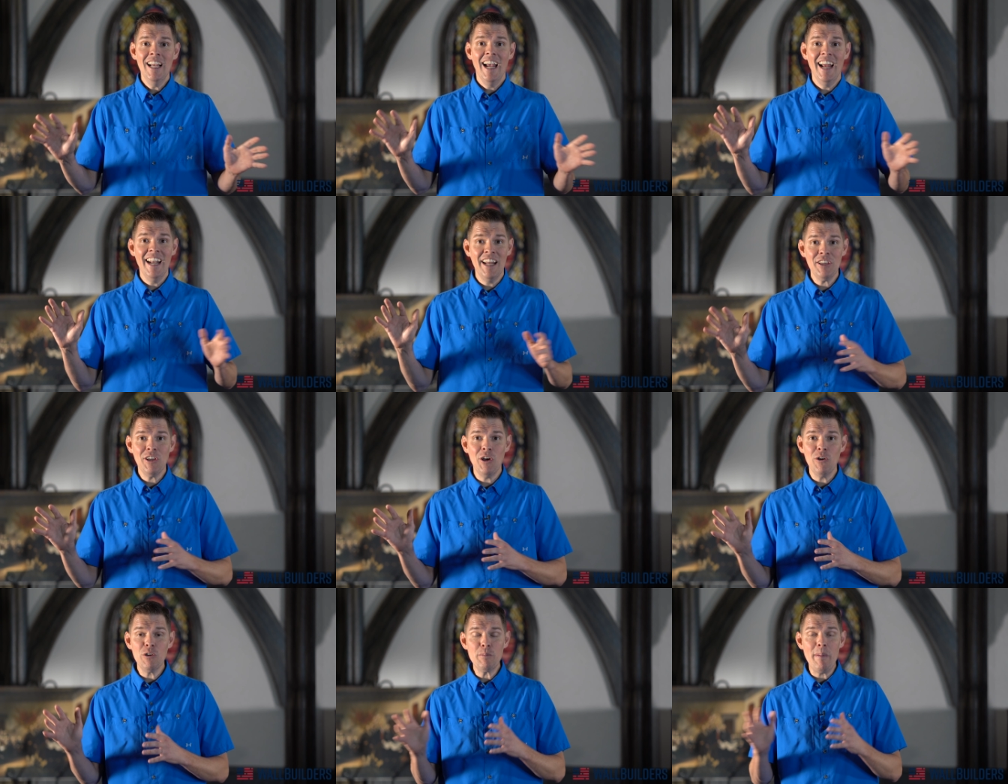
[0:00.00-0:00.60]
and
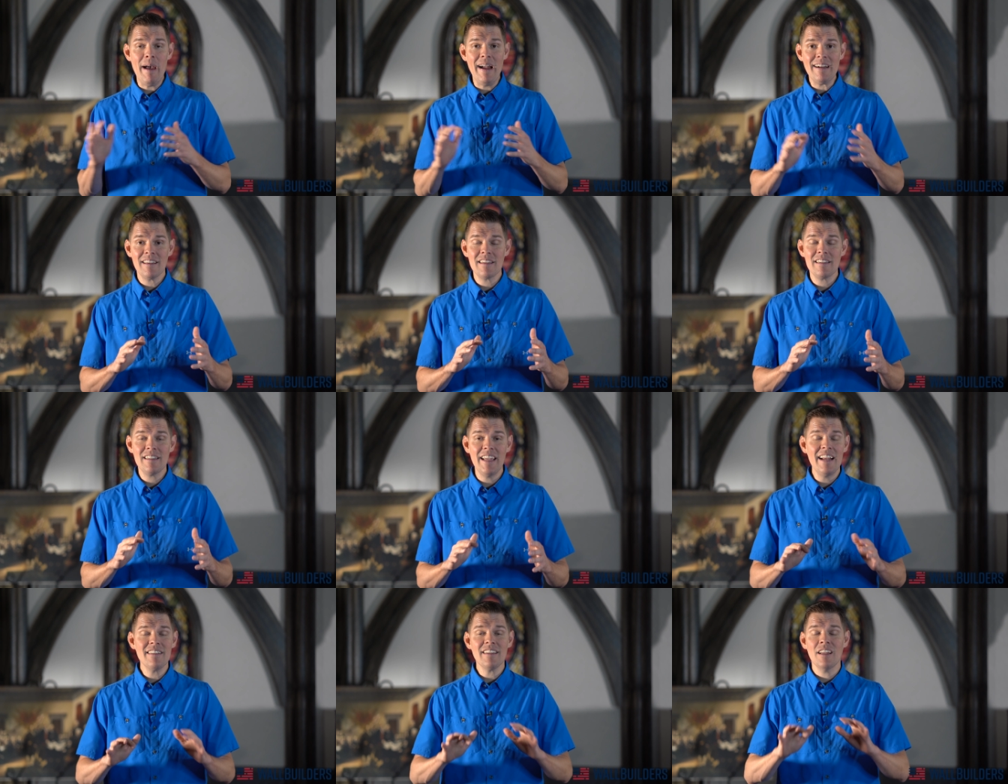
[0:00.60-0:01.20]
it goes back to
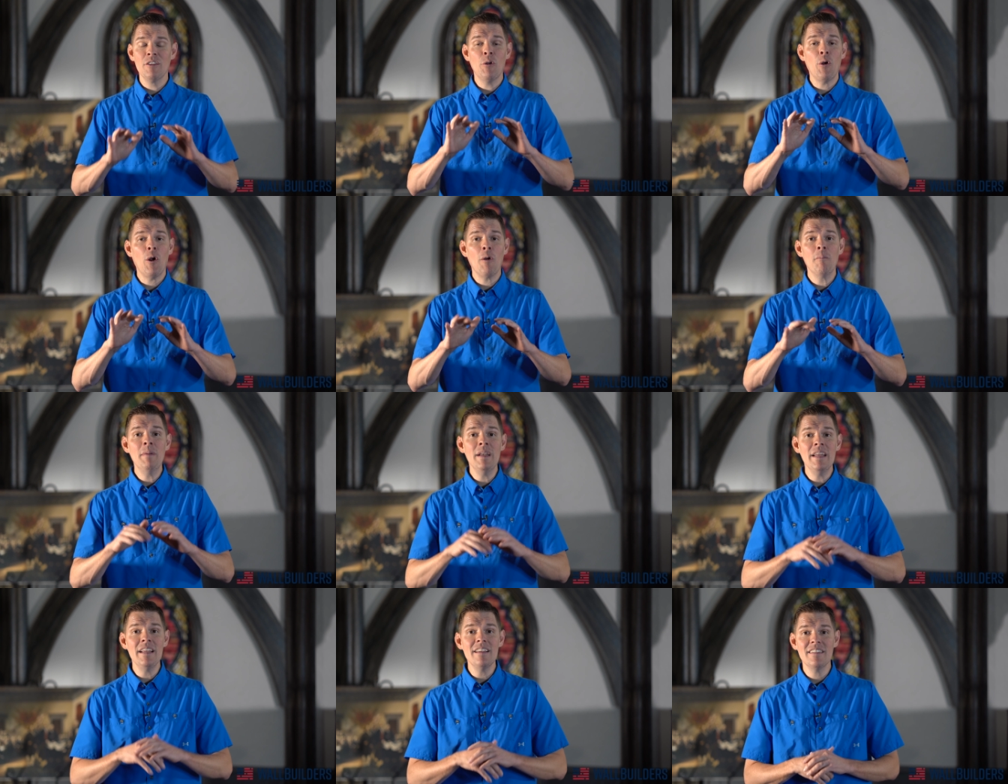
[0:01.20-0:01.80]
states, and there are
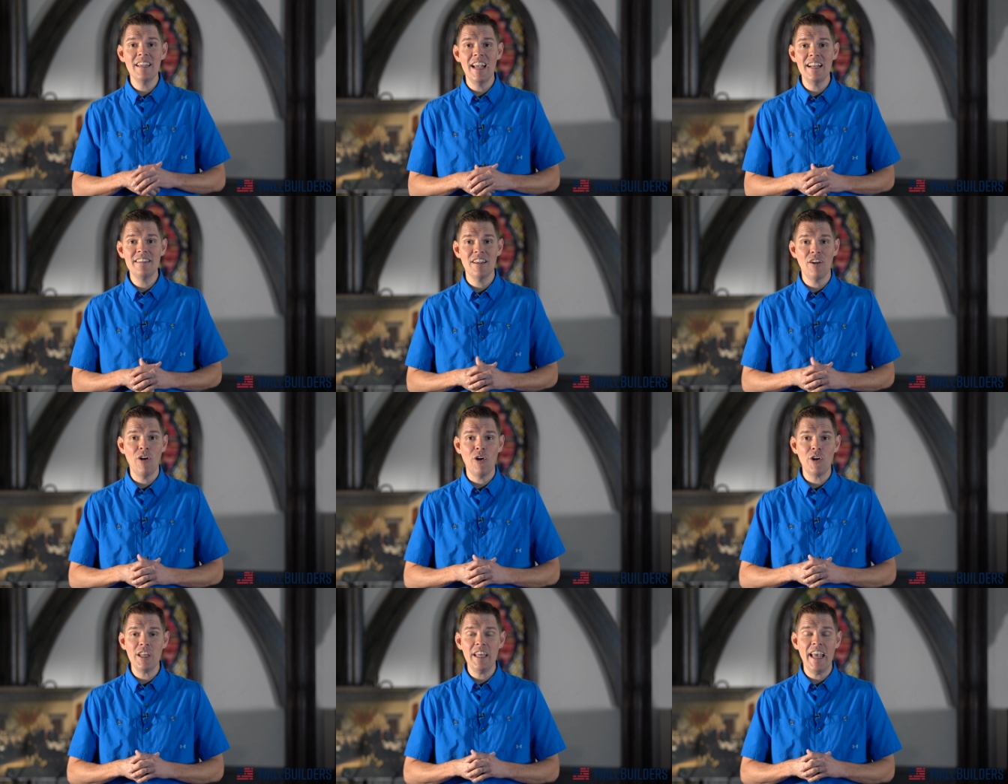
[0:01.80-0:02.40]
many states
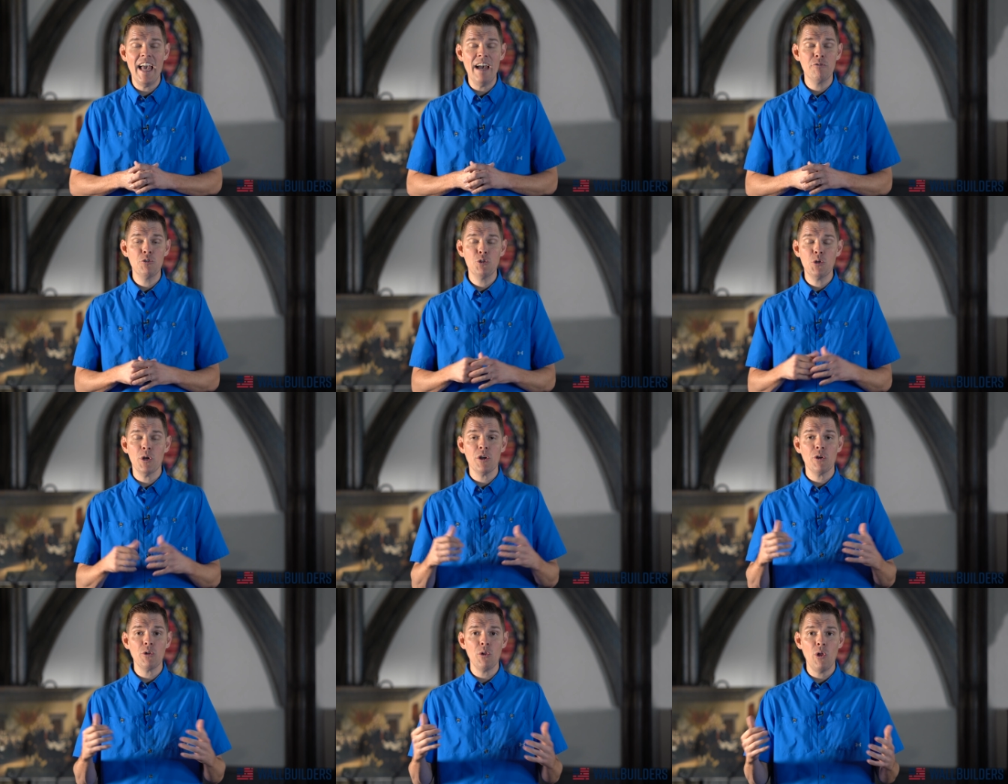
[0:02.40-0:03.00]
that already have
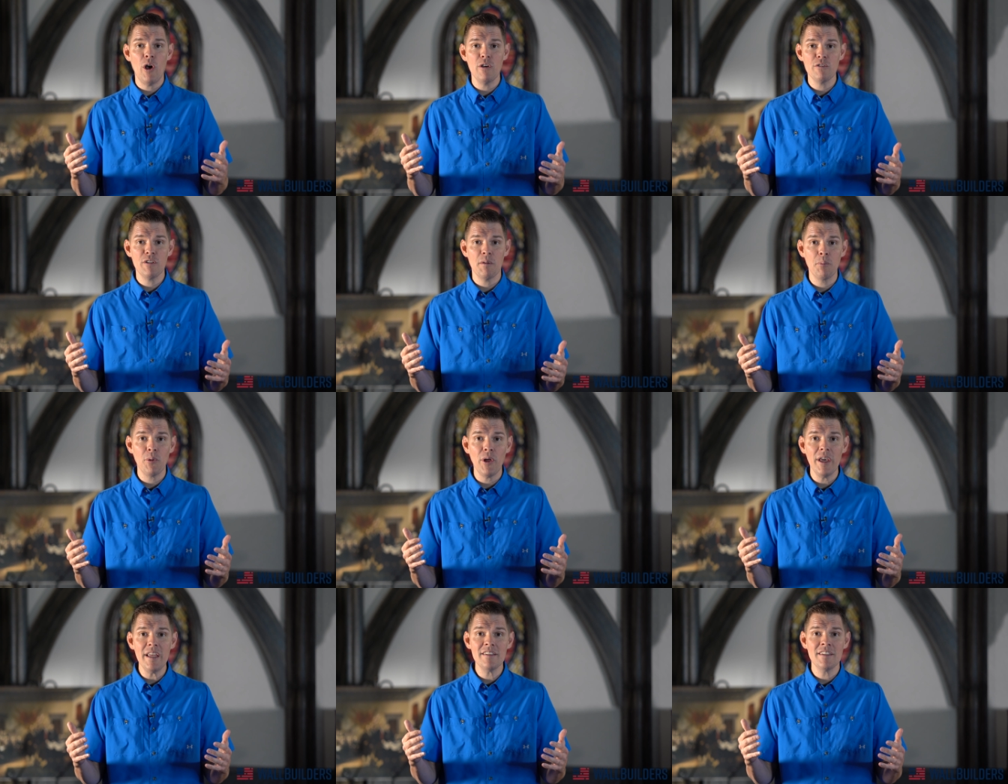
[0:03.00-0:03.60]
trigger laws in
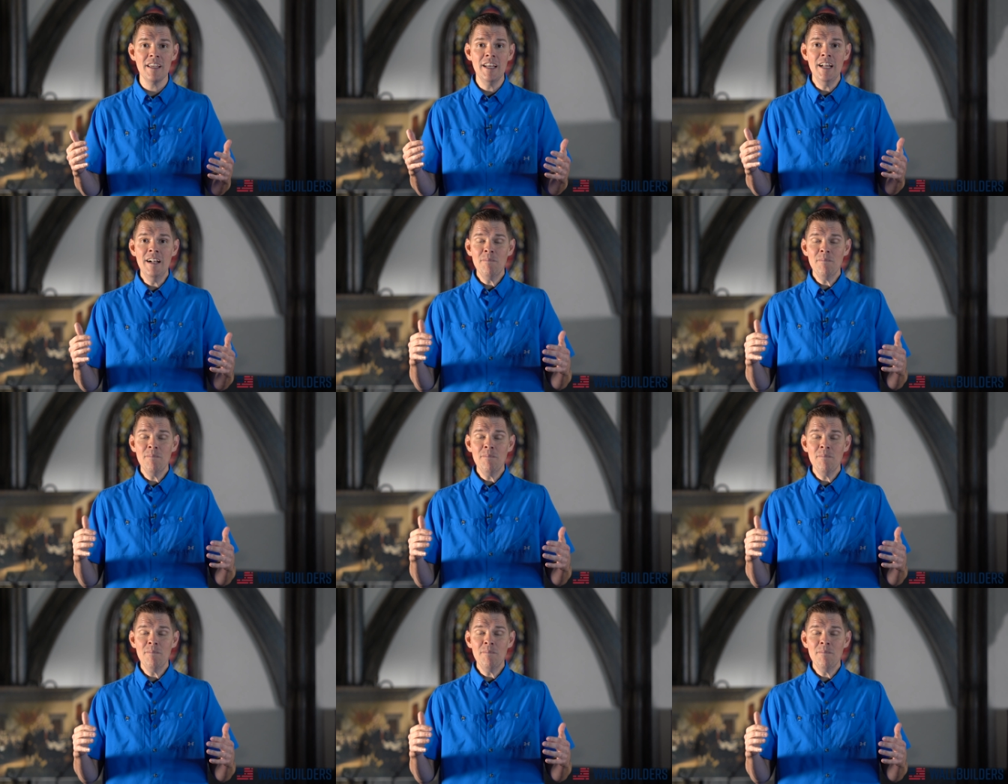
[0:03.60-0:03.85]
place